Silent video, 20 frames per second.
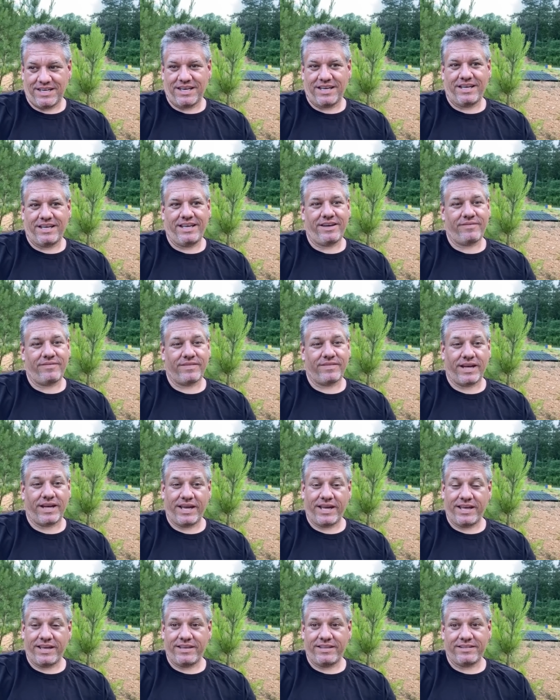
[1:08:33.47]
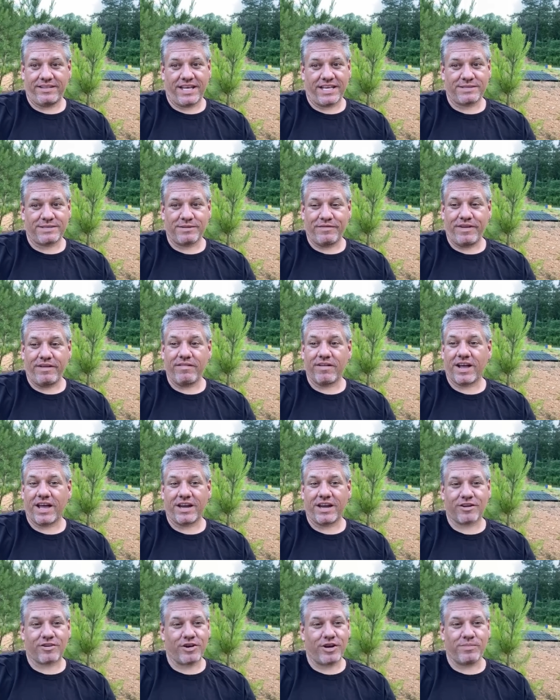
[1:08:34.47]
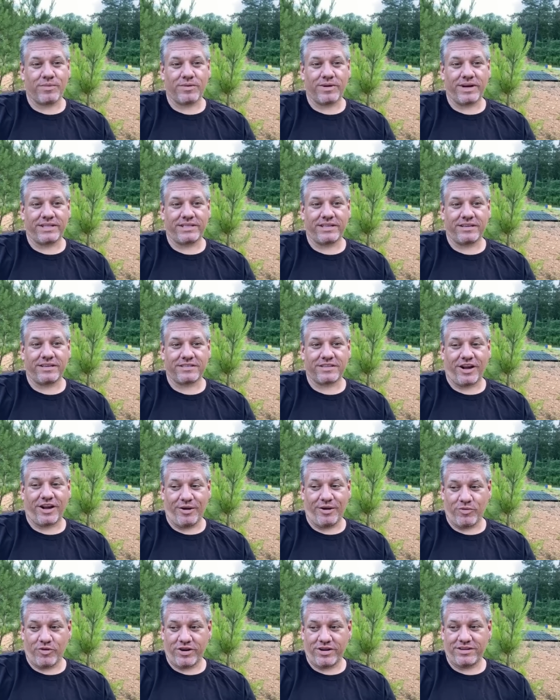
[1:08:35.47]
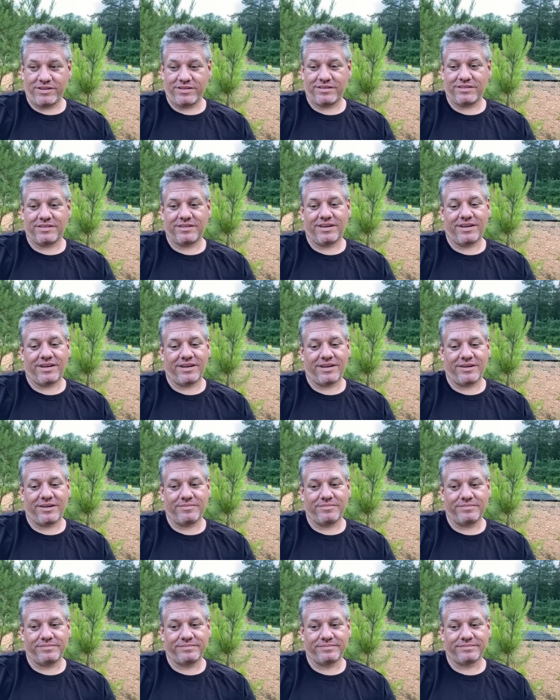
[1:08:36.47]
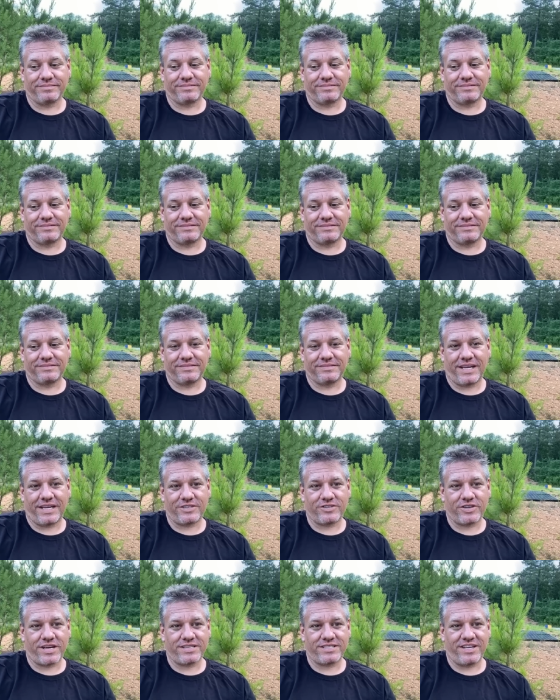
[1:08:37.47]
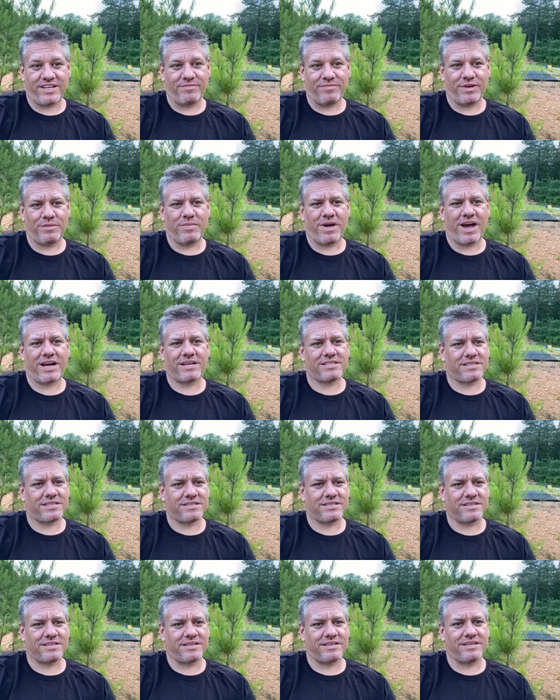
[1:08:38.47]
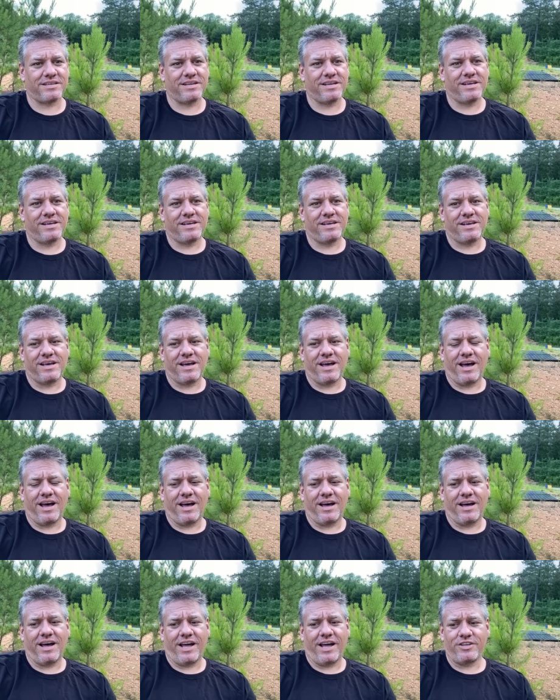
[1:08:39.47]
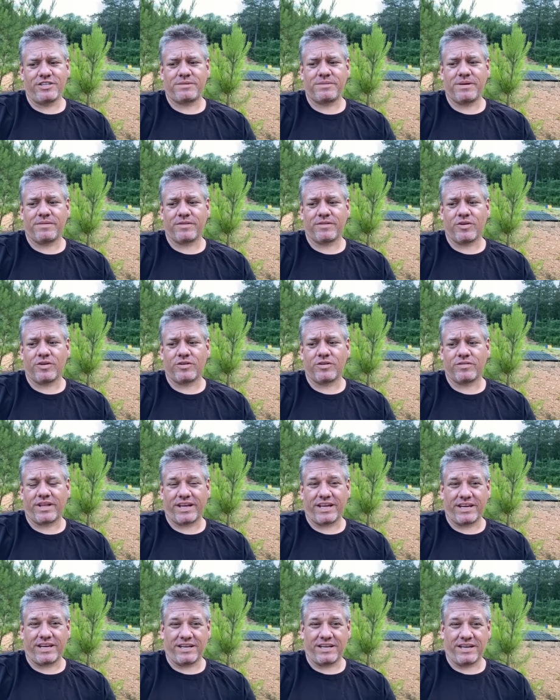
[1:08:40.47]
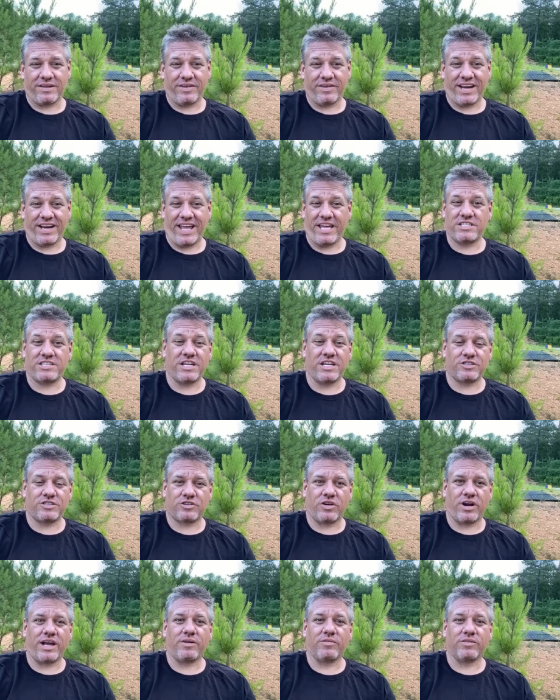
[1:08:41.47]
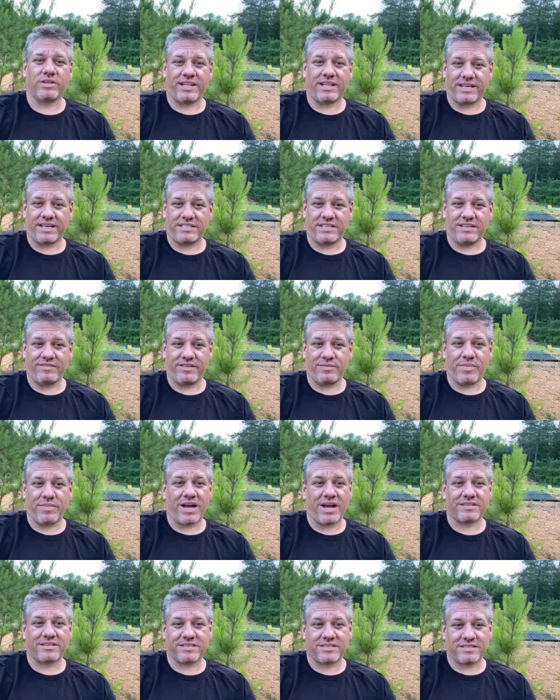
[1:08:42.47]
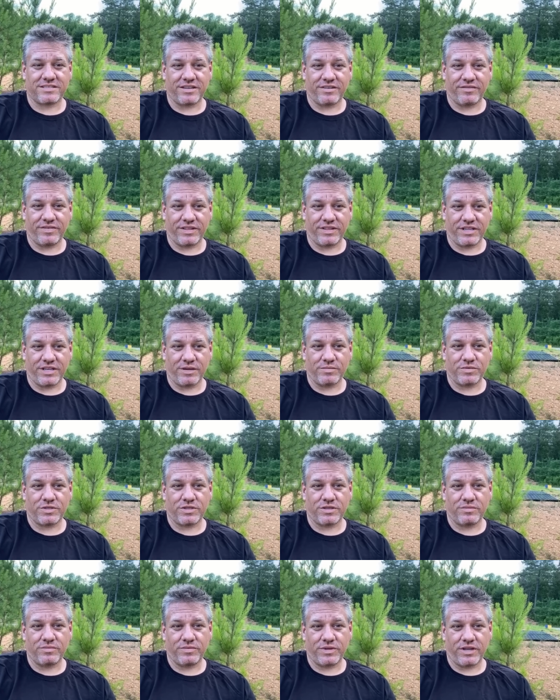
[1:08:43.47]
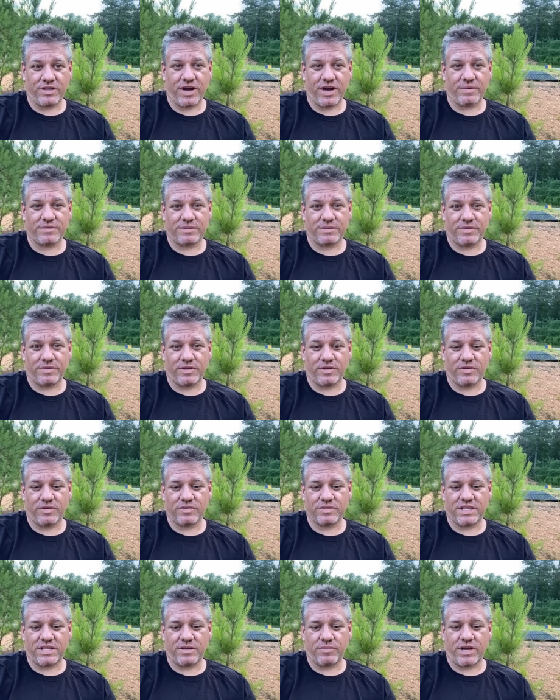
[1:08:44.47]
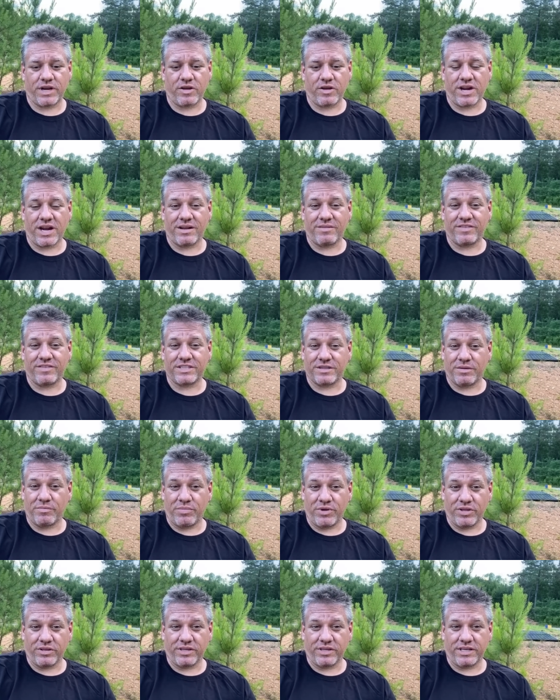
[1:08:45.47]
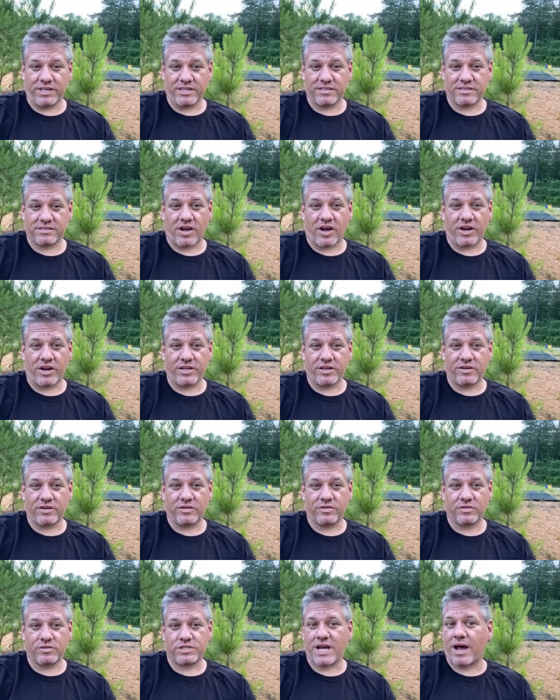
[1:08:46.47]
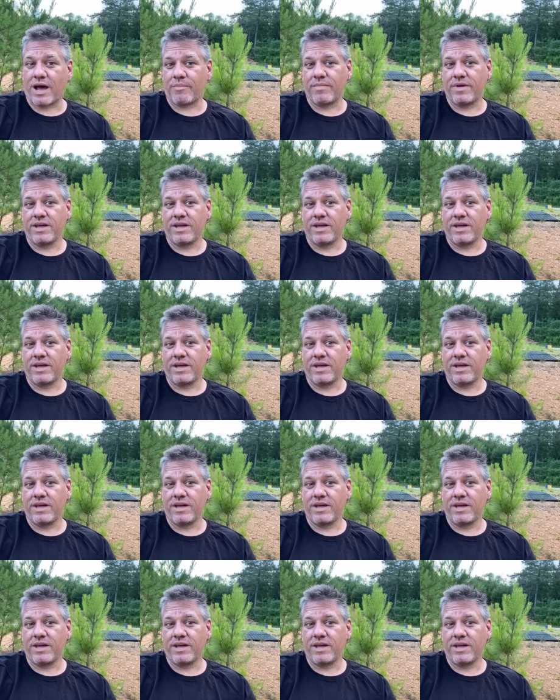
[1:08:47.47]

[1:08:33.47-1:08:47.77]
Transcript: Yep, that's my favorite kind of creeper right there is cardboard. I try to save big boxes, and I used to be able to go to we had a H.H. Gregg where they had like TV boxes and stuff in the dumpster. We could grab some of those, and then when I go down and visit Bill at his audio shop,